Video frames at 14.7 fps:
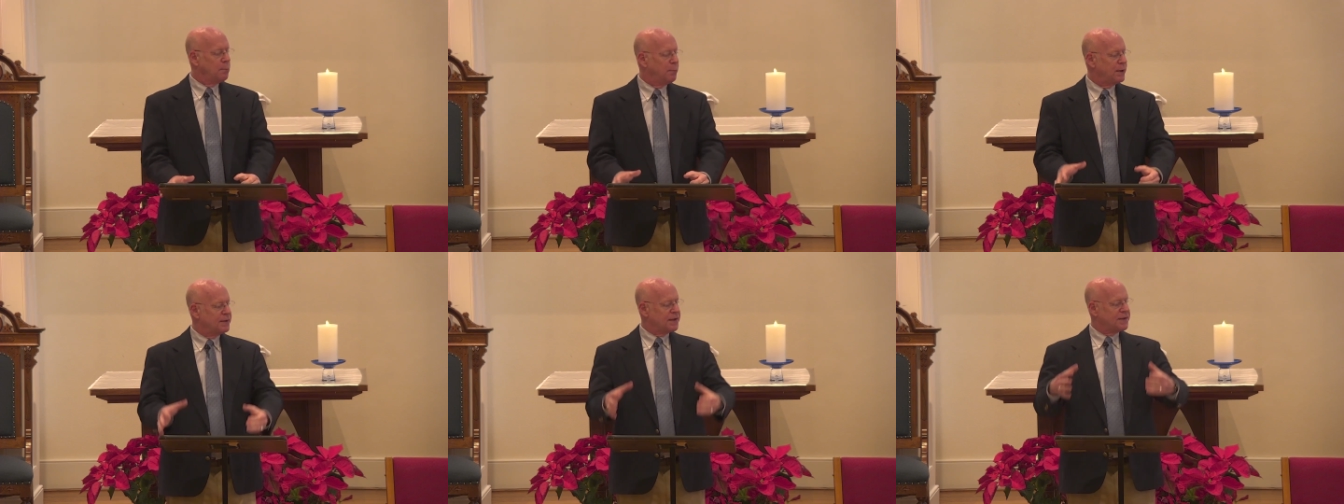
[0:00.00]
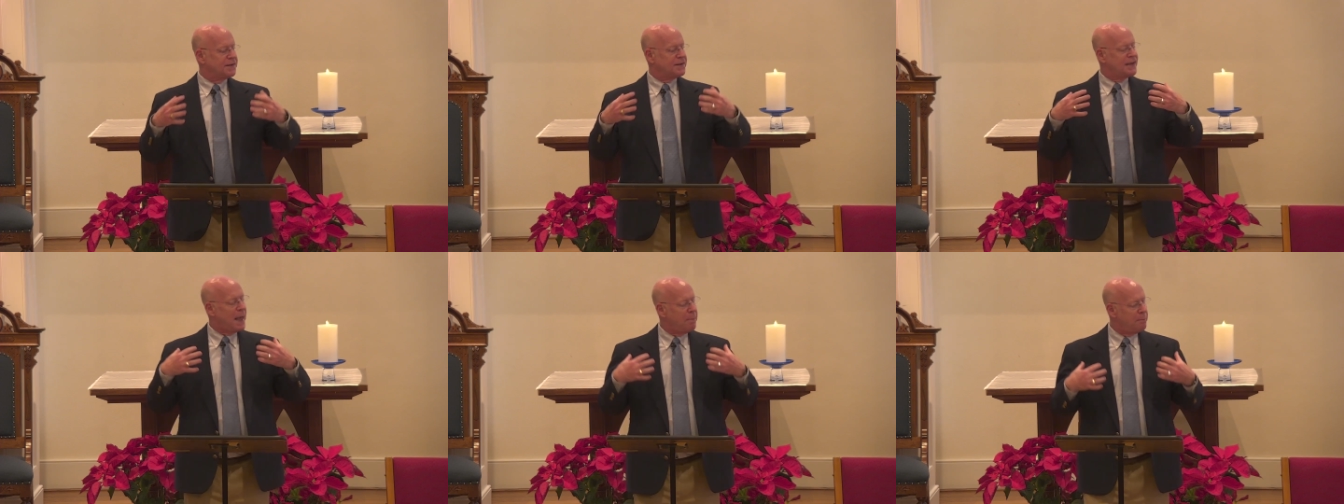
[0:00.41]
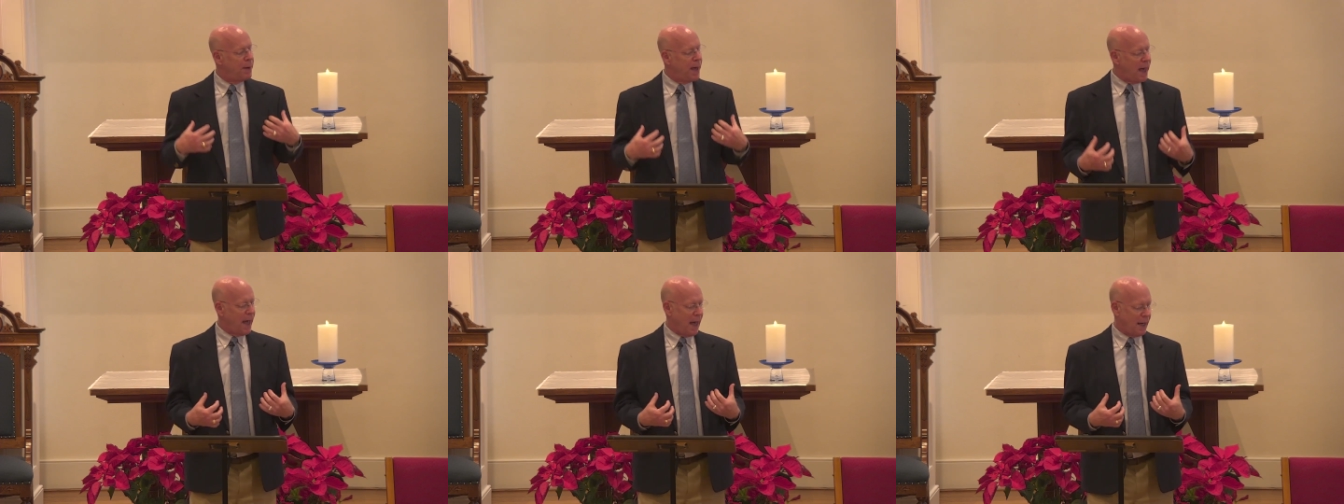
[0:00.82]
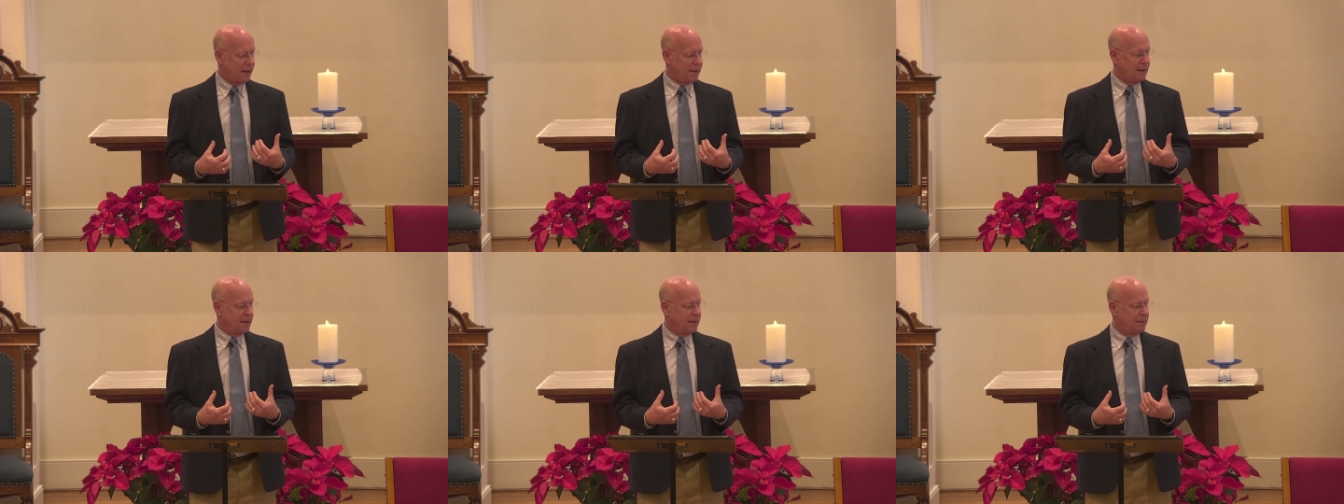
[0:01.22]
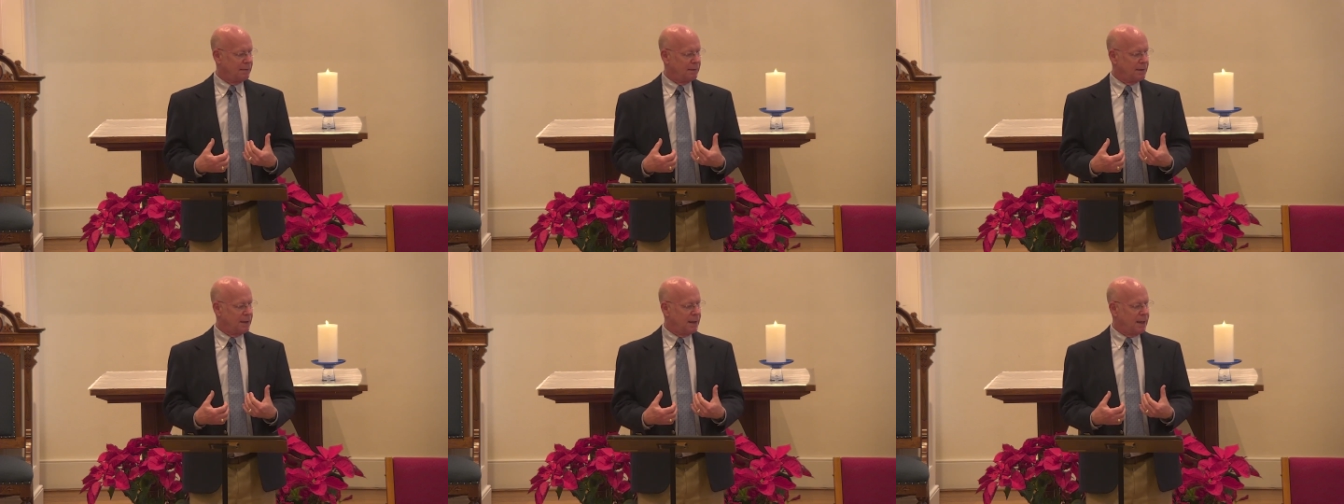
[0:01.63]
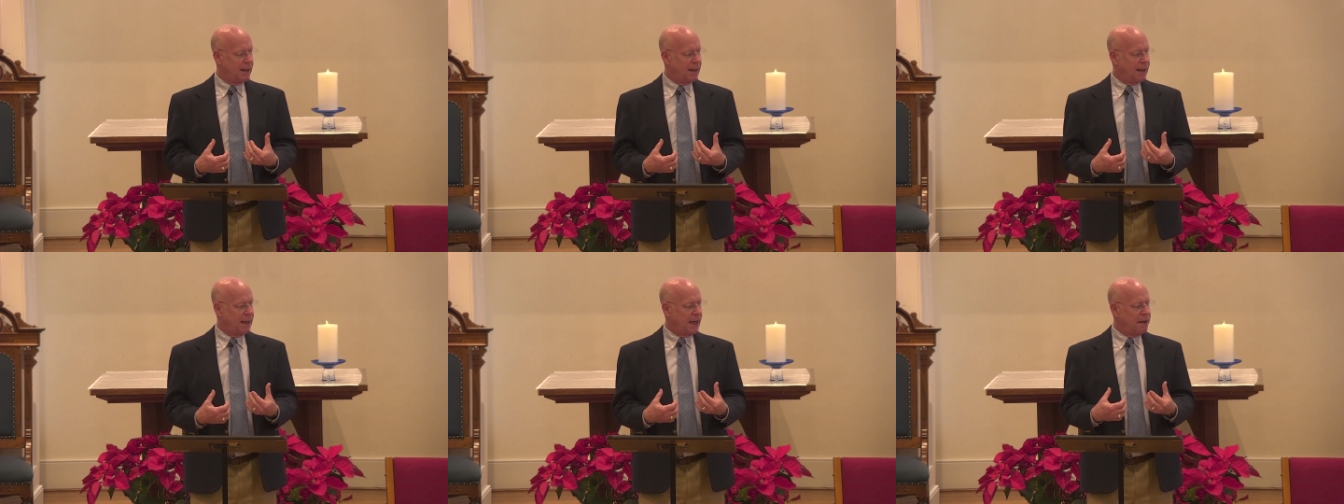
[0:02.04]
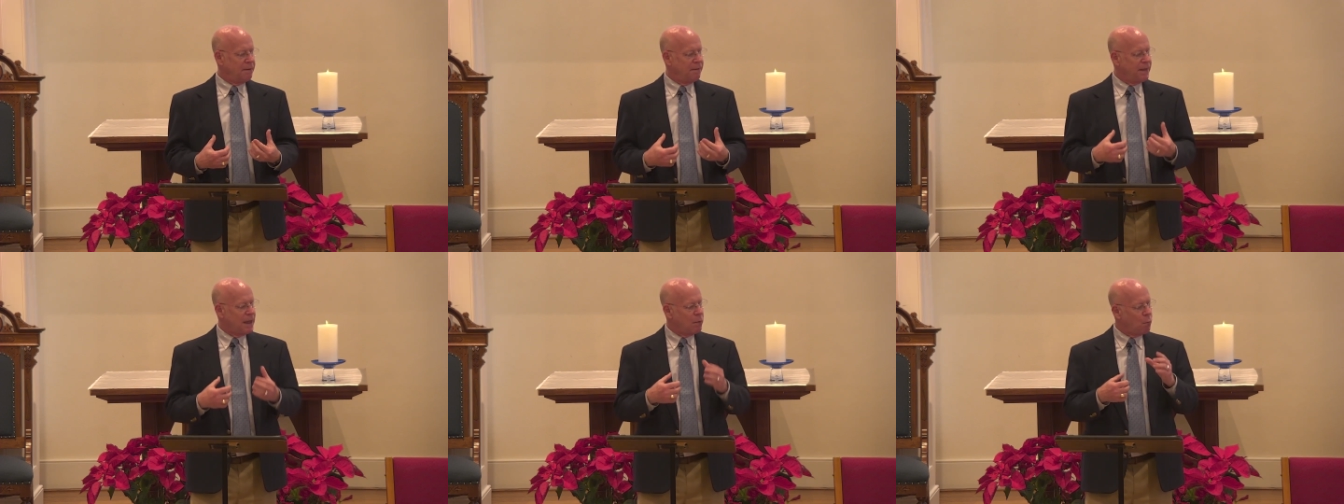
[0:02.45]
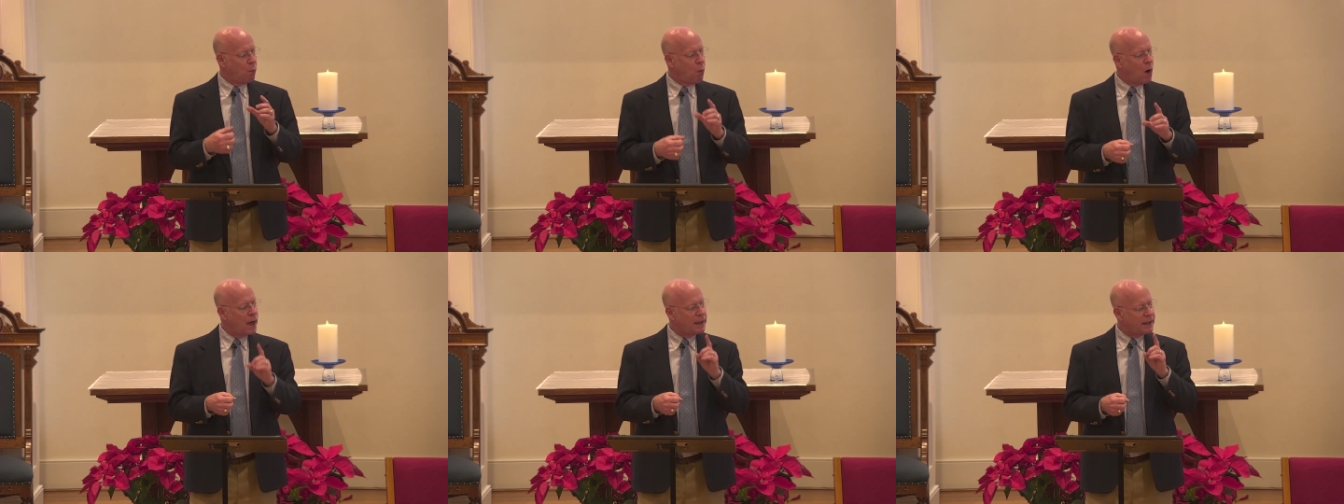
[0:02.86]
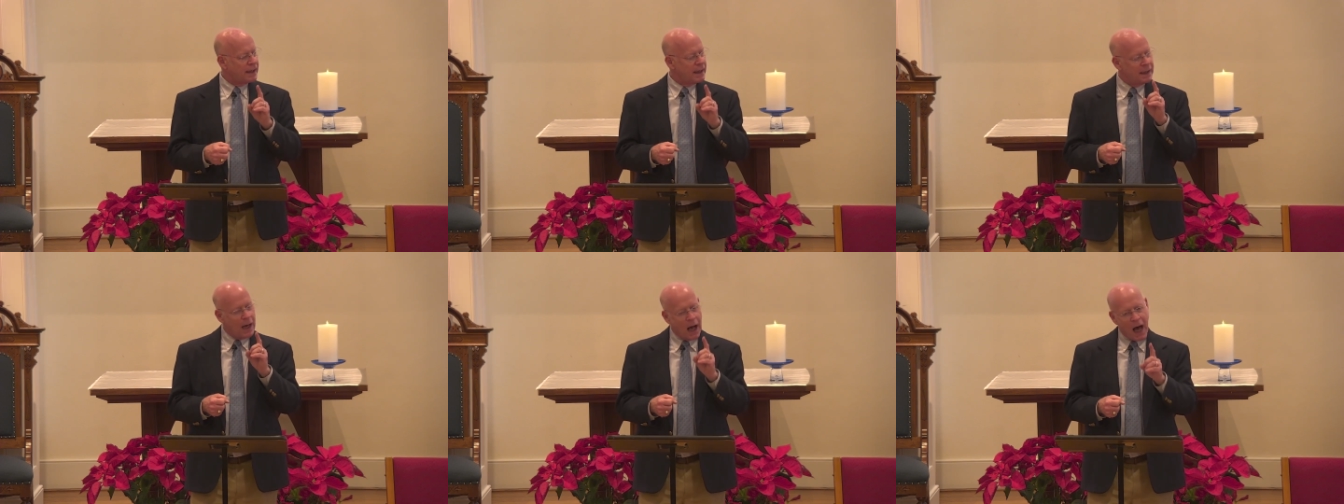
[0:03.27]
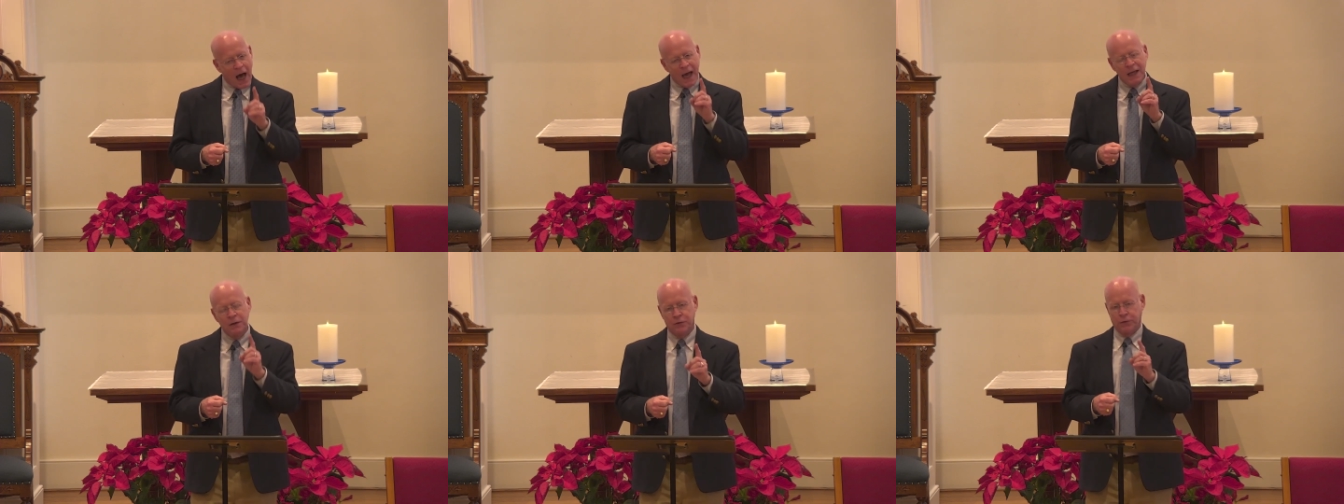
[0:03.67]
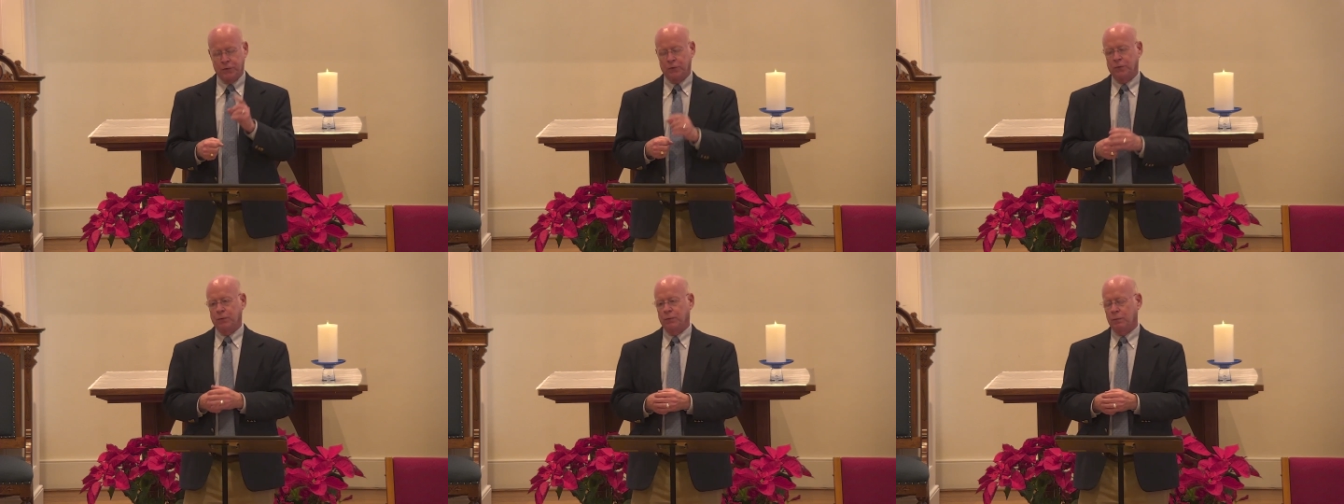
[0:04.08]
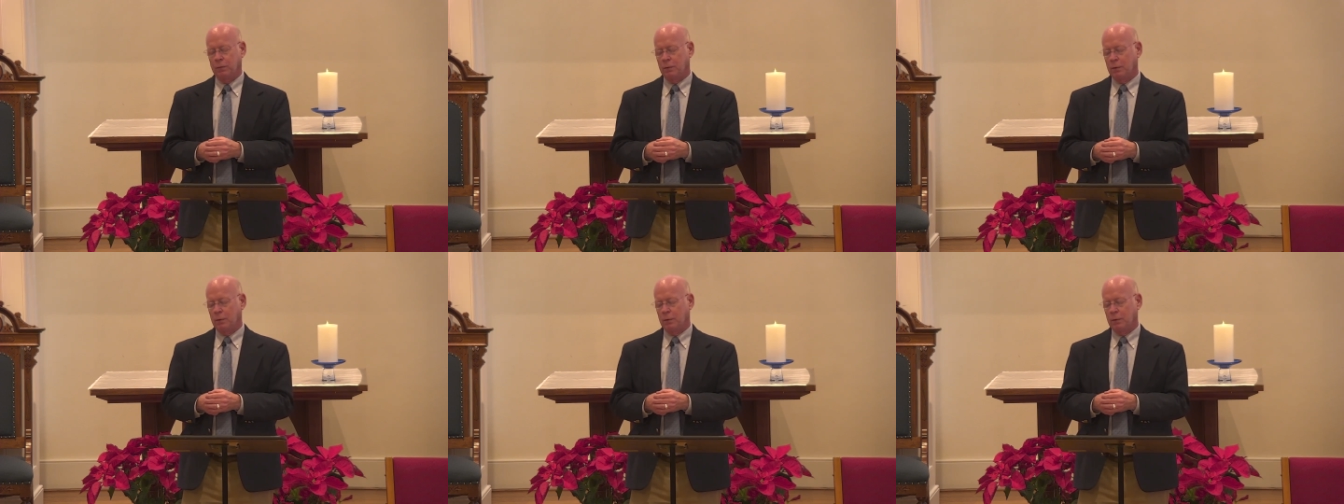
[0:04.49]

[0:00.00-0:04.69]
but to step back and think, what can I do